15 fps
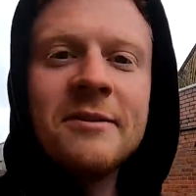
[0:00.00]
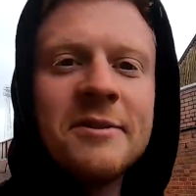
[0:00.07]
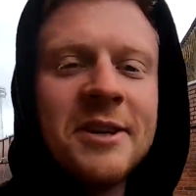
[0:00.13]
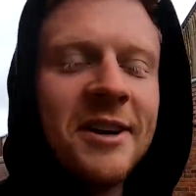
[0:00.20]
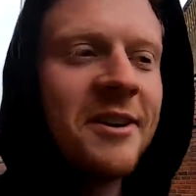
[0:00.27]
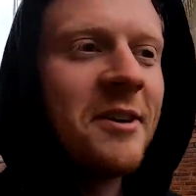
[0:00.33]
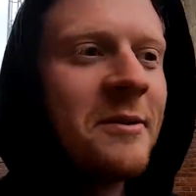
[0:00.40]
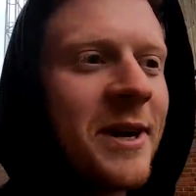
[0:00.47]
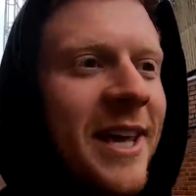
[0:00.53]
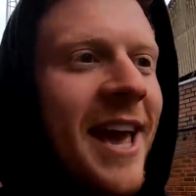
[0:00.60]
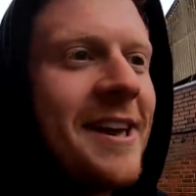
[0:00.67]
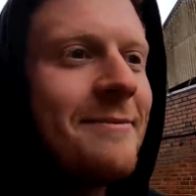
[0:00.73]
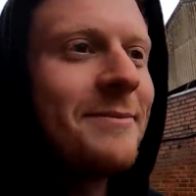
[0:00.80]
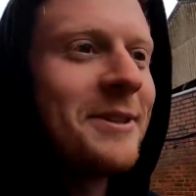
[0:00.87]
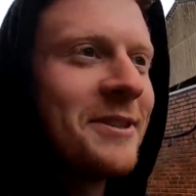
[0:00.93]
Obviously, I've got
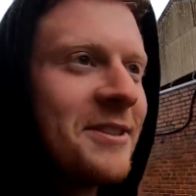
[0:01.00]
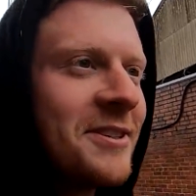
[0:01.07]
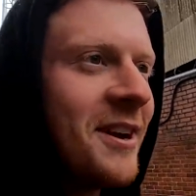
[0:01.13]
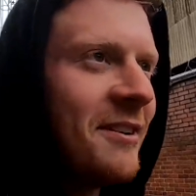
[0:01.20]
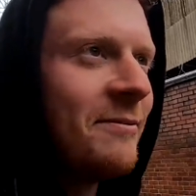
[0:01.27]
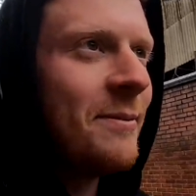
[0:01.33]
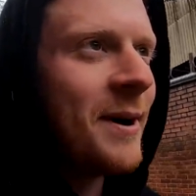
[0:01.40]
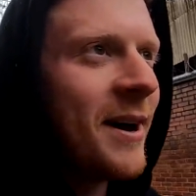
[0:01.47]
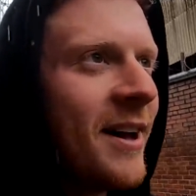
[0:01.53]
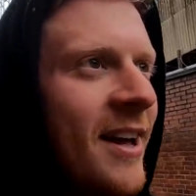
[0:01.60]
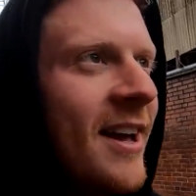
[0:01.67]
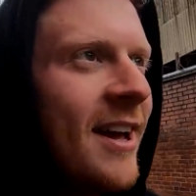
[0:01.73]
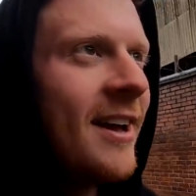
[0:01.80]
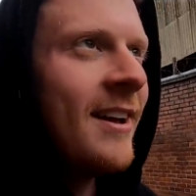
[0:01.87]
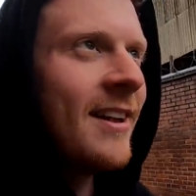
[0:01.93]
games and stuff, but
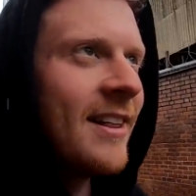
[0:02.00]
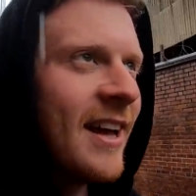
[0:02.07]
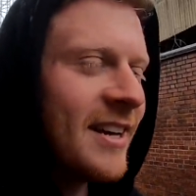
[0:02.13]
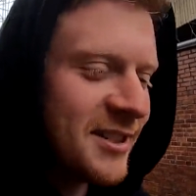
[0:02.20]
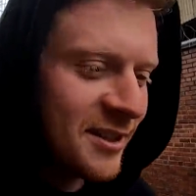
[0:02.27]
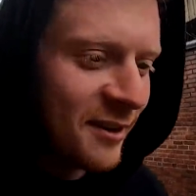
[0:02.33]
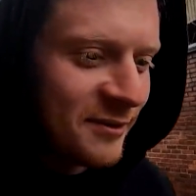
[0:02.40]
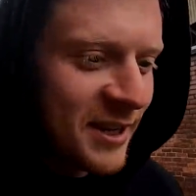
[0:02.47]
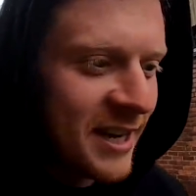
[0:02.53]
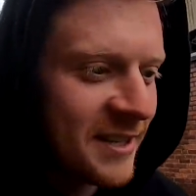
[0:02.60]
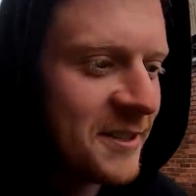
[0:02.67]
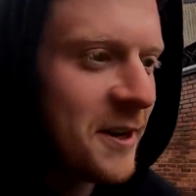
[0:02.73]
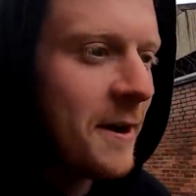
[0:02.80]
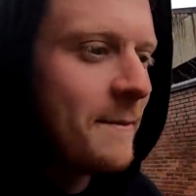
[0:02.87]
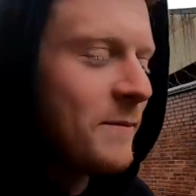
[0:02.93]
that stuff
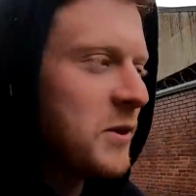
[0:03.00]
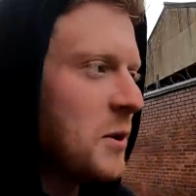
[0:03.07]
takes time.